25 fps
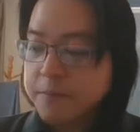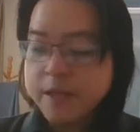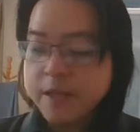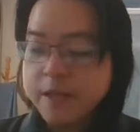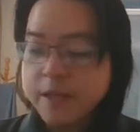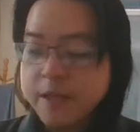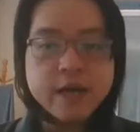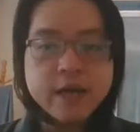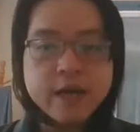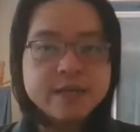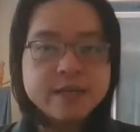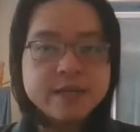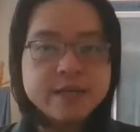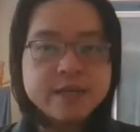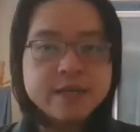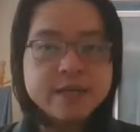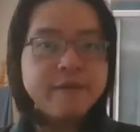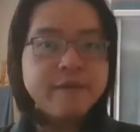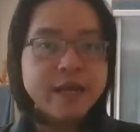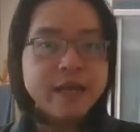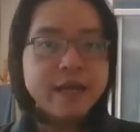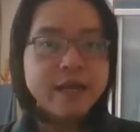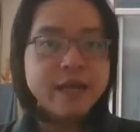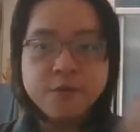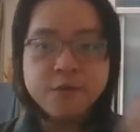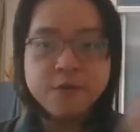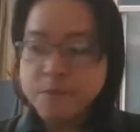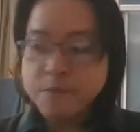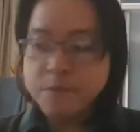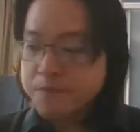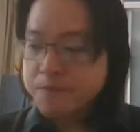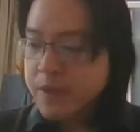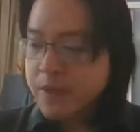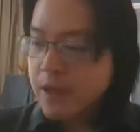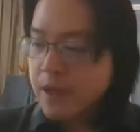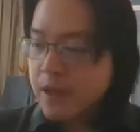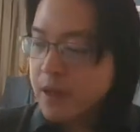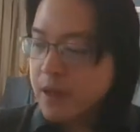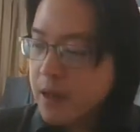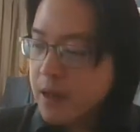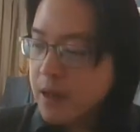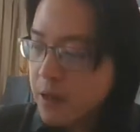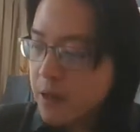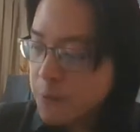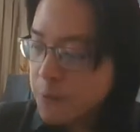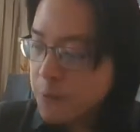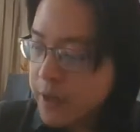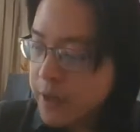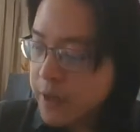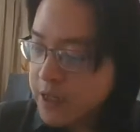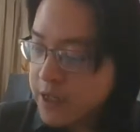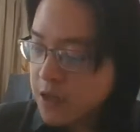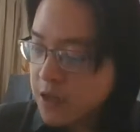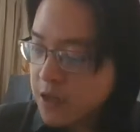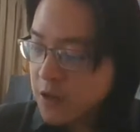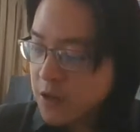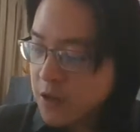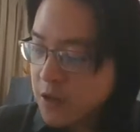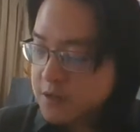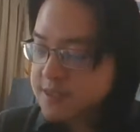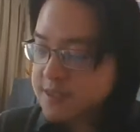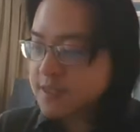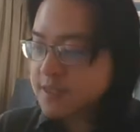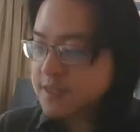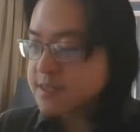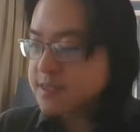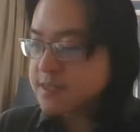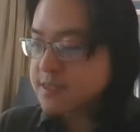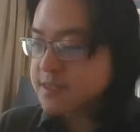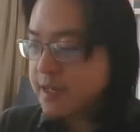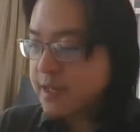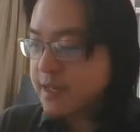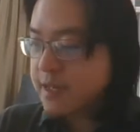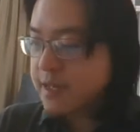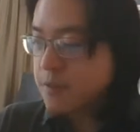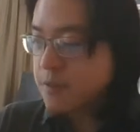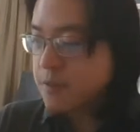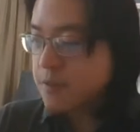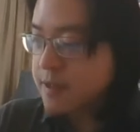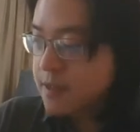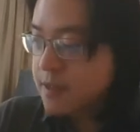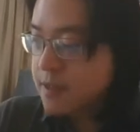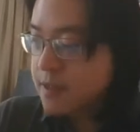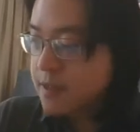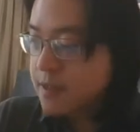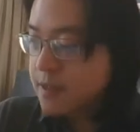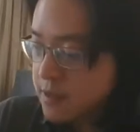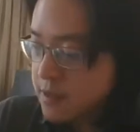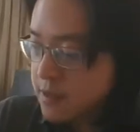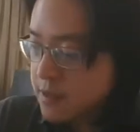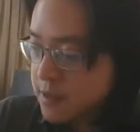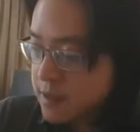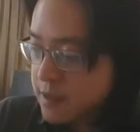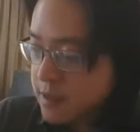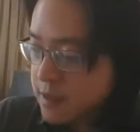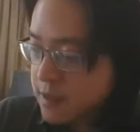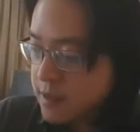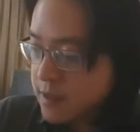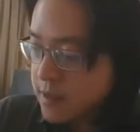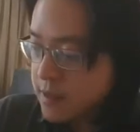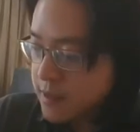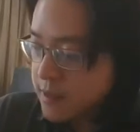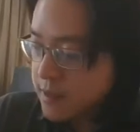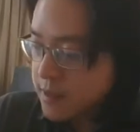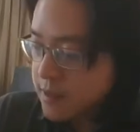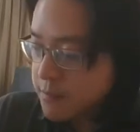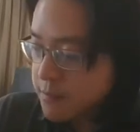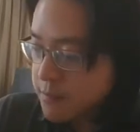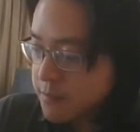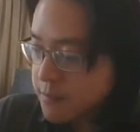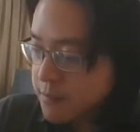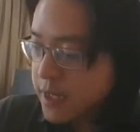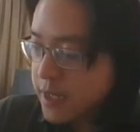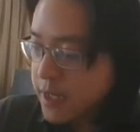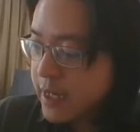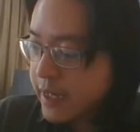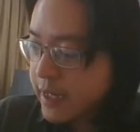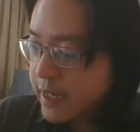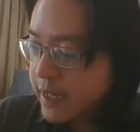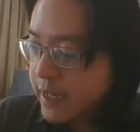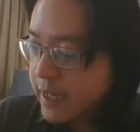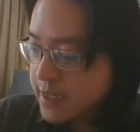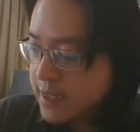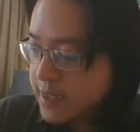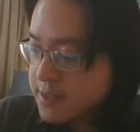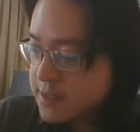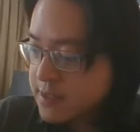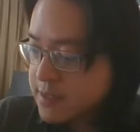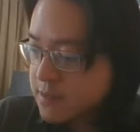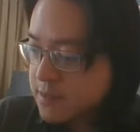what is the value, we close this state with the bra-x,